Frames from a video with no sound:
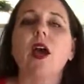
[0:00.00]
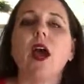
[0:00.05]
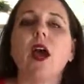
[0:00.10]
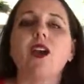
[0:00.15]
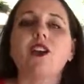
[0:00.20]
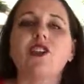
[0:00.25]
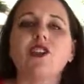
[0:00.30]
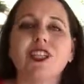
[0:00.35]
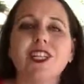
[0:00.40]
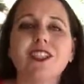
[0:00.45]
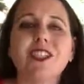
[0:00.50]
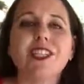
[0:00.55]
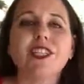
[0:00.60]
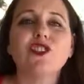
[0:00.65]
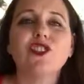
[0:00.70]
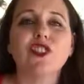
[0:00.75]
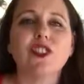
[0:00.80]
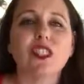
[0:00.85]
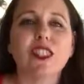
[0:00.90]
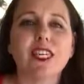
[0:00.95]
Our adjusting
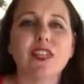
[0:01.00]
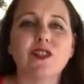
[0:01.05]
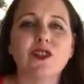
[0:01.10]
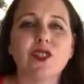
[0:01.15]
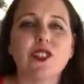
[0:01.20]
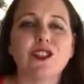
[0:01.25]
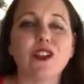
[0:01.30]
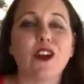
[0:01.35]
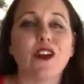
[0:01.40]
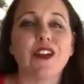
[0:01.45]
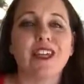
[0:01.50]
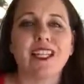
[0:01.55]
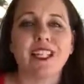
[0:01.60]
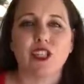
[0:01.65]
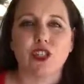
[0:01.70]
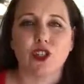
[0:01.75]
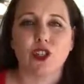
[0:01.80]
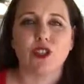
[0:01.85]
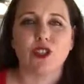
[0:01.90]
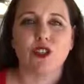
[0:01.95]
journal entries are
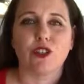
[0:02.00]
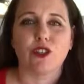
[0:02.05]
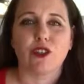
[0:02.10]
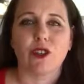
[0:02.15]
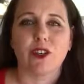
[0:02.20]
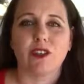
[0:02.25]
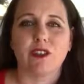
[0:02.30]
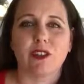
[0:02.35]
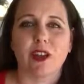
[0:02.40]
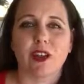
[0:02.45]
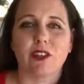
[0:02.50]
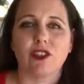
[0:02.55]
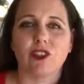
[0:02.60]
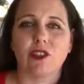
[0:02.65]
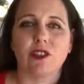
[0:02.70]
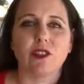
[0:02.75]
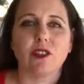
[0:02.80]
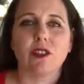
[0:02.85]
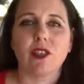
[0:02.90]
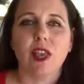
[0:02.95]
internal
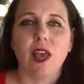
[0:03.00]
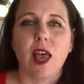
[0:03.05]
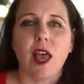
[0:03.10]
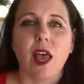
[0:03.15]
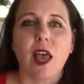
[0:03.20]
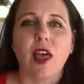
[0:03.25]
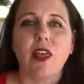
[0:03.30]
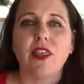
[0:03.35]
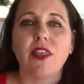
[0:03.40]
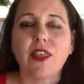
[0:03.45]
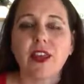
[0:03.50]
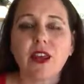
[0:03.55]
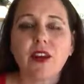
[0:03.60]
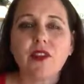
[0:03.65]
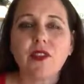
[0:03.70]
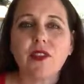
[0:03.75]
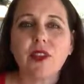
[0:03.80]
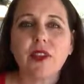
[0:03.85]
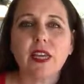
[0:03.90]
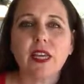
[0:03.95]
transactions. They're
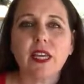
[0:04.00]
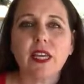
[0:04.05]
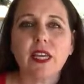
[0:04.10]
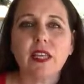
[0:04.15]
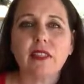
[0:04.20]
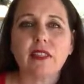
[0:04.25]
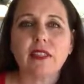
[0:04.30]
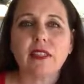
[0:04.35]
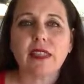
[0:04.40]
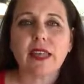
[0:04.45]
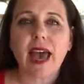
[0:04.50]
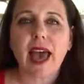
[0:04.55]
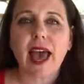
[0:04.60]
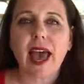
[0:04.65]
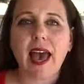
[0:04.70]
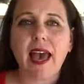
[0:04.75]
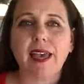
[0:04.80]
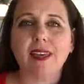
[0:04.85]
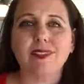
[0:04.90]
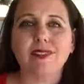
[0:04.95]
things
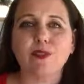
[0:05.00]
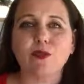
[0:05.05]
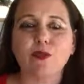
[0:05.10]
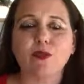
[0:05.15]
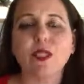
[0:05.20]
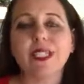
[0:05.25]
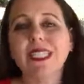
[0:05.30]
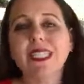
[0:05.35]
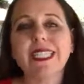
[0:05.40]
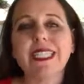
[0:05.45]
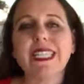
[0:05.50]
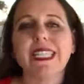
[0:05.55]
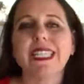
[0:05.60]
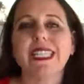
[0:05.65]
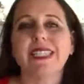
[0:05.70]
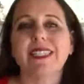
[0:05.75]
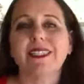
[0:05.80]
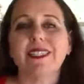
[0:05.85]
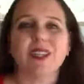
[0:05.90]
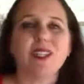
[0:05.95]
that really
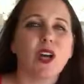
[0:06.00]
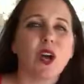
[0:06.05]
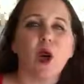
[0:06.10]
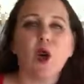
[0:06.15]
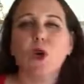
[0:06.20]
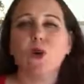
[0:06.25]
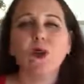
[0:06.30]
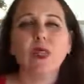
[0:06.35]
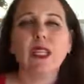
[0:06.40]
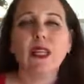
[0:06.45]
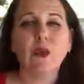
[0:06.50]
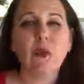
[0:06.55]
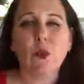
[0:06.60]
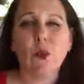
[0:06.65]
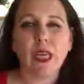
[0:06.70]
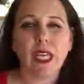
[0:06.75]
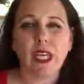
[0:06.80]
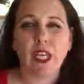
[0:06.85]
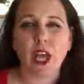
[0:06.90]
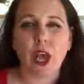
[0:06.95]
only
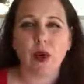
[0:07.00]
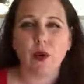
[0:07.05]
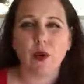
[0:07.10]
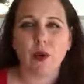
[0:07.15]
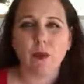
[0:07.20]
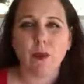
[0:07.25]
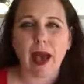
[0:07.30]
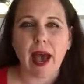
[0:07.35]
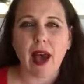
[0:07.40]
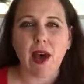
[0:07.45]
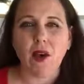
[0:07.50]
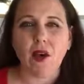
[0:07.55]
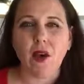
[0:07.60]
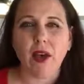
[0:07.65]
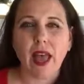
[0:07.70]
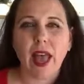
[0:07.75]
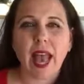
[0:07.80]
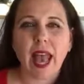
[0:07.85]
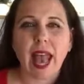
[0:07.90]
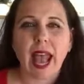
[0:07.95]
we know about,
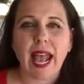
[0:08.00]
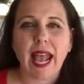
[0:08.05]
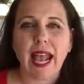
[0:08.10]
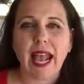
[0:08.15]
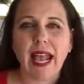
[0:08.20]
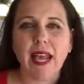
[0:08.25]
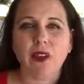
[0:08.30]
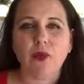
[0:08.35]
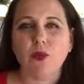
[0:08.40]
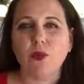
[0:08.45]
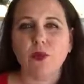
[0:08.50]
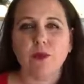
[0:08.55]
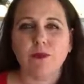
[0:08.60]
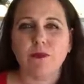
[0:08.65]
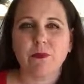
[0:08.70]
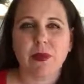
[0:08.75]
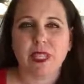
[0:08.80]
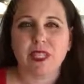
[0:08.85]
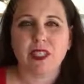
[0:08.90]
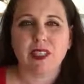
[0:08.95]
and we're
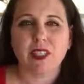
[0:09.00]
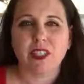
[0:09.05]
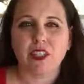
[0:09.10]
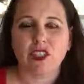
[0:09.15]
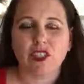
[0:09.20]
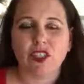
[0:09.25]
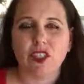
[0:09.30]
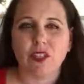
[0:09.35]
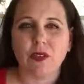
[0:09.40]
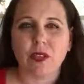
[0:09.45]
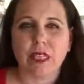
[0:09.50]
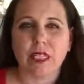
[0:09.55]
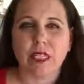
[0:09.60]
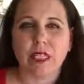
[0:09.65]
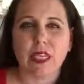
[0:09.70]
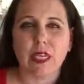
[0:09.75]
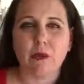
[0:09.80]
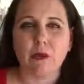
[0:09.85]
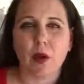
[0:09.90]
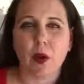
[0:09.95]
basically just doing it to
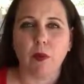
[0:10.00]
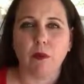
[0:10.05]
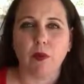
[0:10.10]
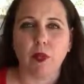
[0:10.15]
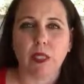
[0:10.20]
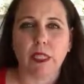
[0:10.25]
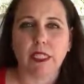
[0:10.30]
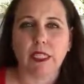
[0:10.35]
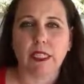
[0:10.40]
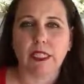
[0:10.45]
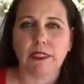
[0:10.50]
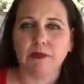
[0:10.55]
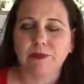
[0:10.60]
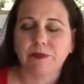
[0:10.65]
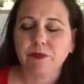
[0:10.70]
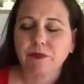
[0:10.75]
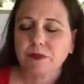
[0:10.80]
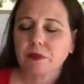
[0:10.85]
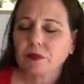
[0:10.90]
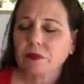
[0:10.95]
keep our own books clean.
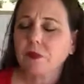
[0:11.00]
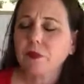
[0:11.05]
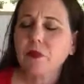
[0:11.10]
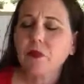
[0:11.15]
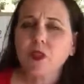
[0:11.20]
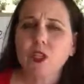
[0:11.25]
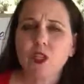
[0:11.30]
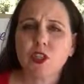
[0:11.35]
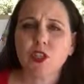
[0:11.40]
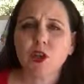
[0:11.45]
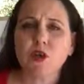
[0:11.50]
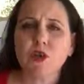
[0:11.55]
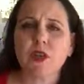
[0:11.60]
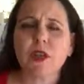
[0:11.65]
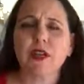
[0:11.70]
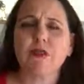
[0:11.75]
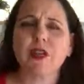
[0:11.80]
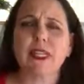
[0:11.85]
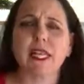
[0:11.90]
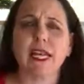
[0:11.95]
So think
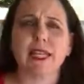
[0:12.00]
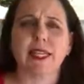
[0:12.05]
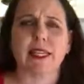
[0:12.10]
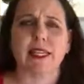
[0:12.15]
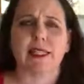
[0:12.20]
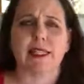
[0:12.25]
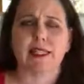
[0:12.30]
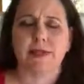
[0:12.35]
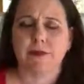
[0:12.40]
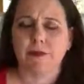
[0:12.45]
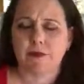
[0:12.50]
of it like this.